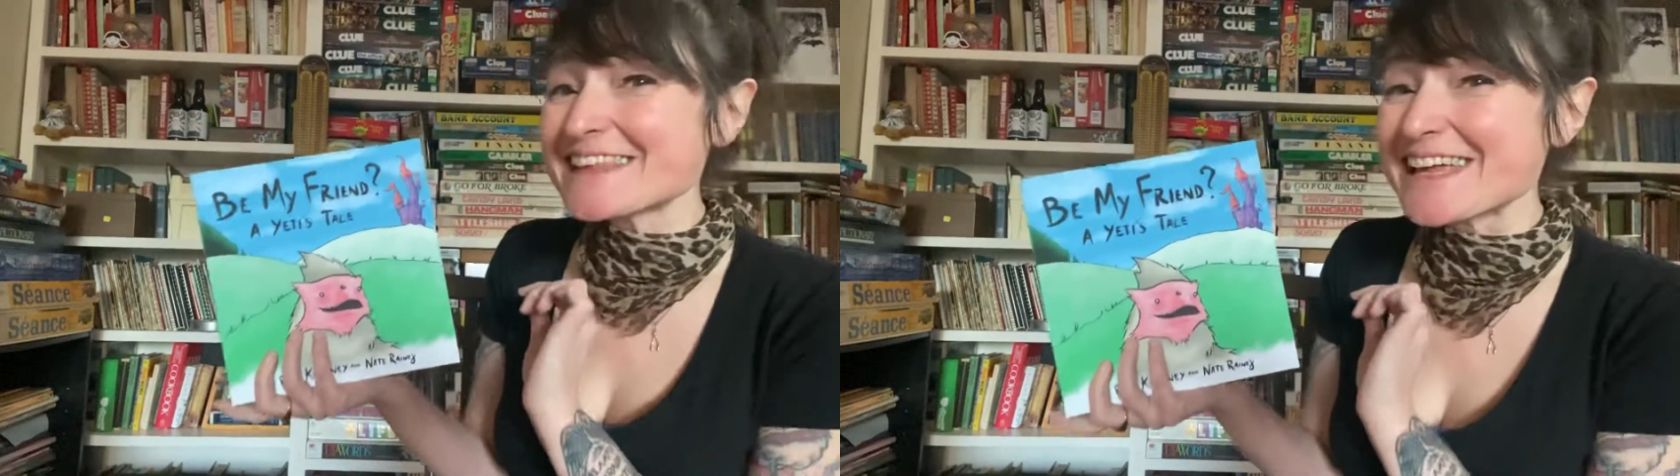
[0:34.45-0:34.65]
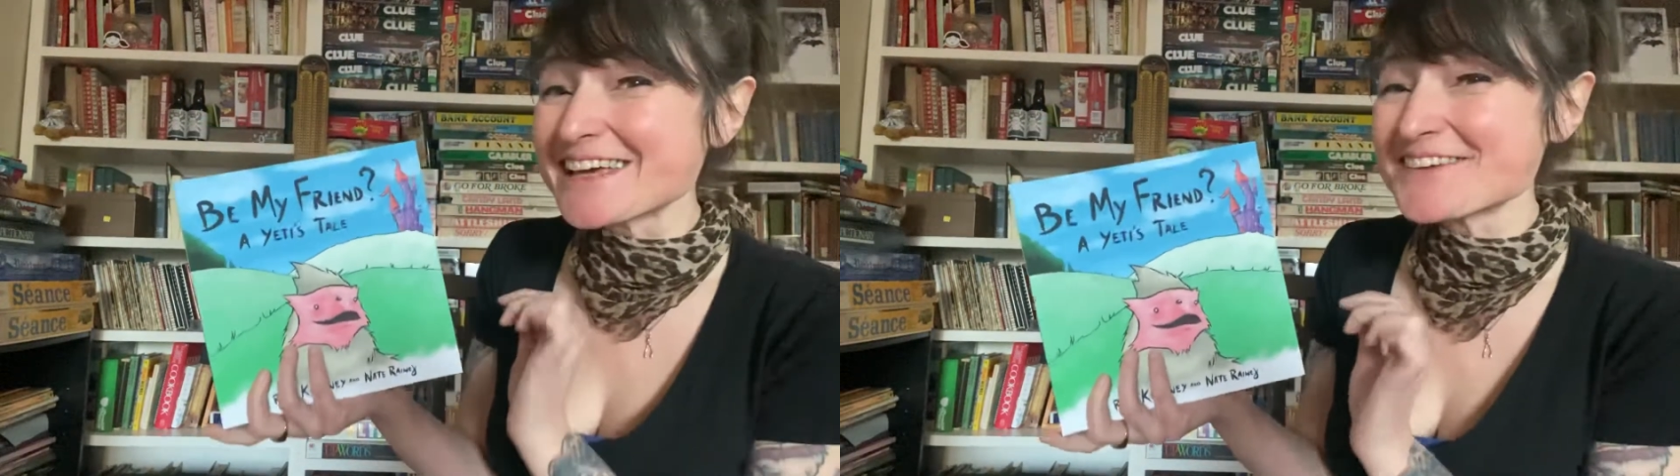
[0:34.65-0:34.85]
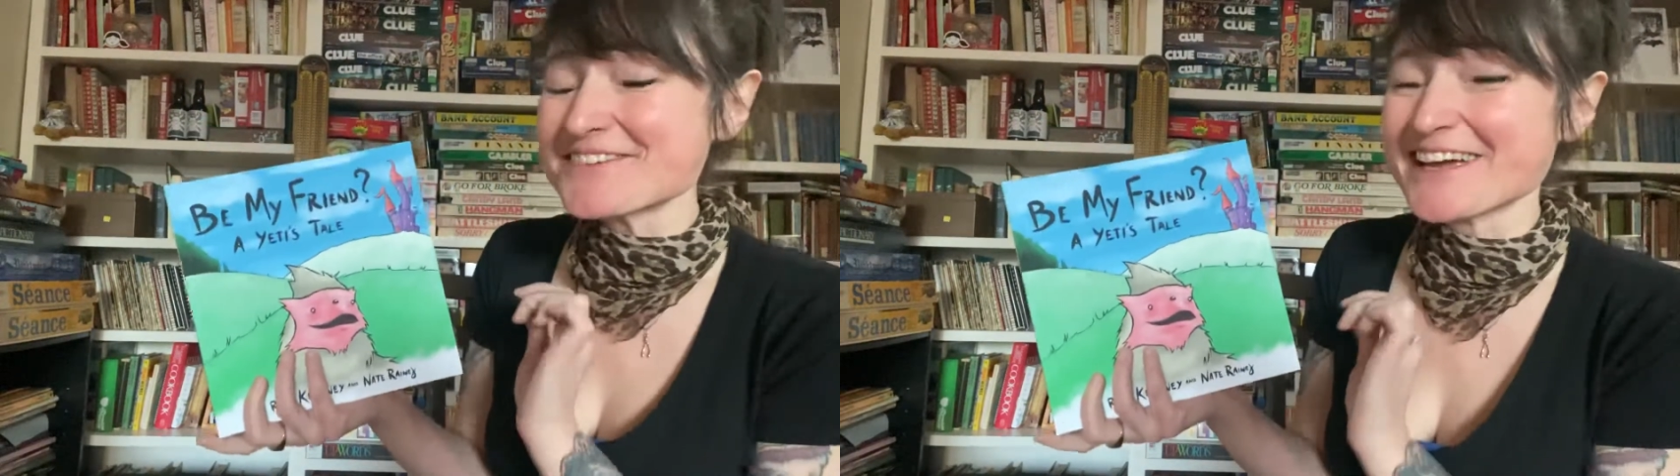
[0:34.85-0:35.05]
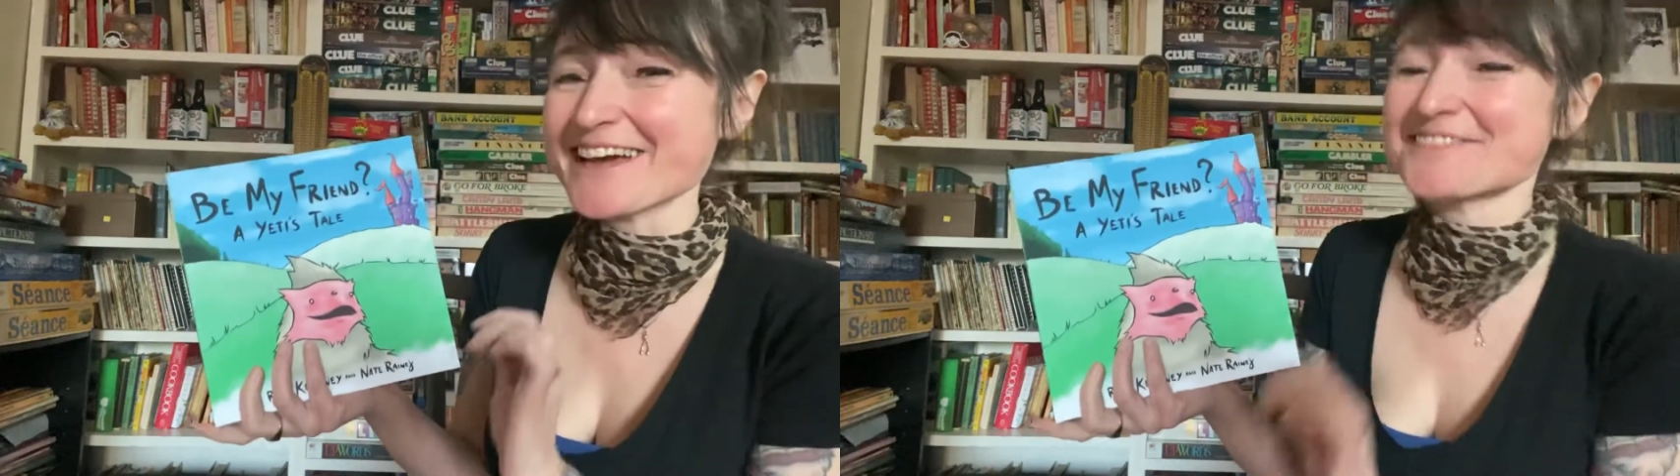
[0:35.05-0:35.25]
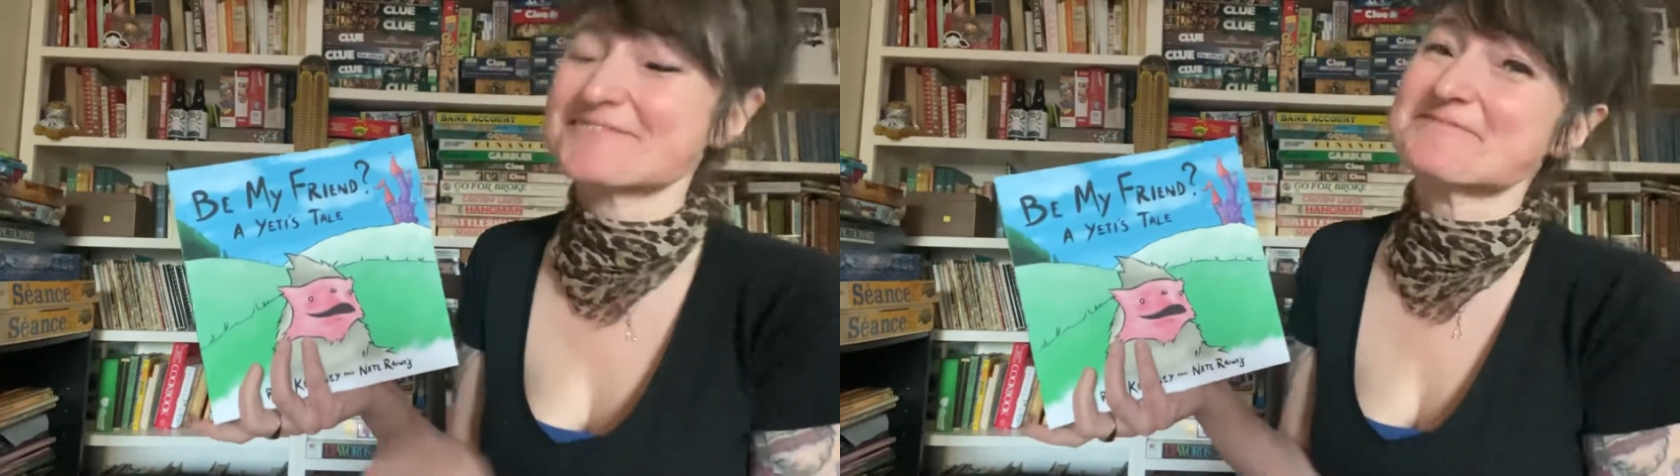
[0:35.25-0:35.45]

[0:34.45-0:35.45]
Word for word: Thank you again.